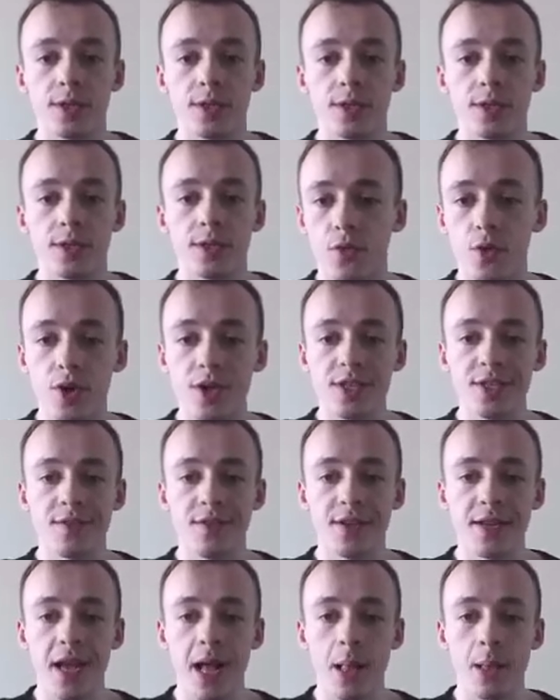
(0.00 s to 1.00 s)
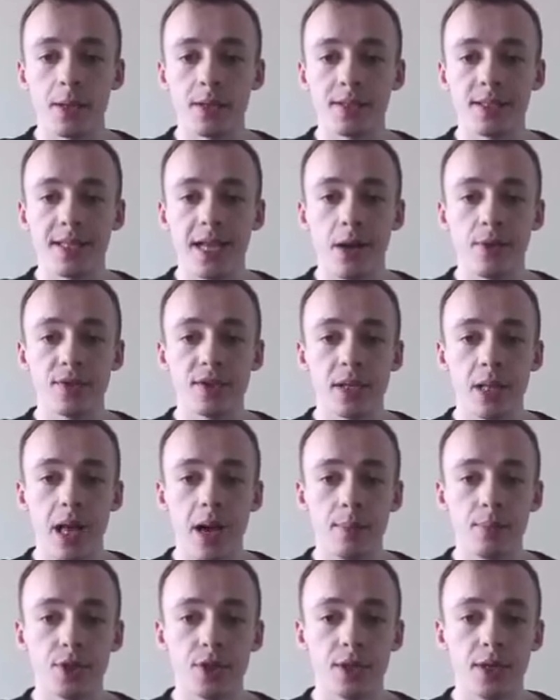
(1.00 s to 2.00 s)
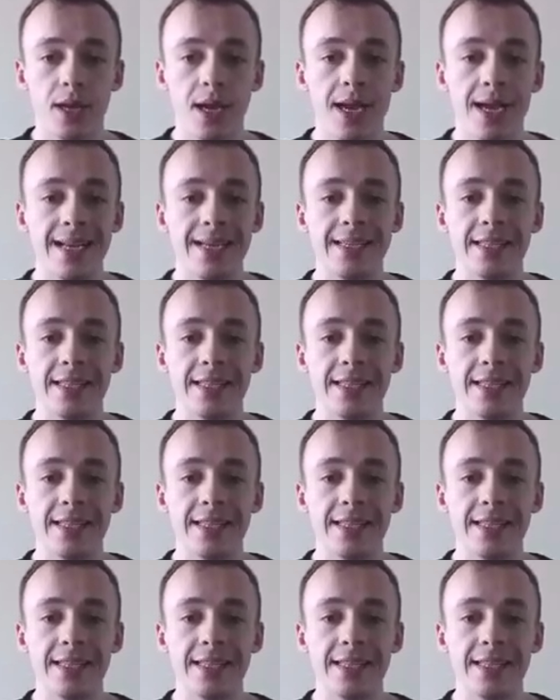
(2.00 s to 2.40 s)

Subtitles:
So $47 downsell option.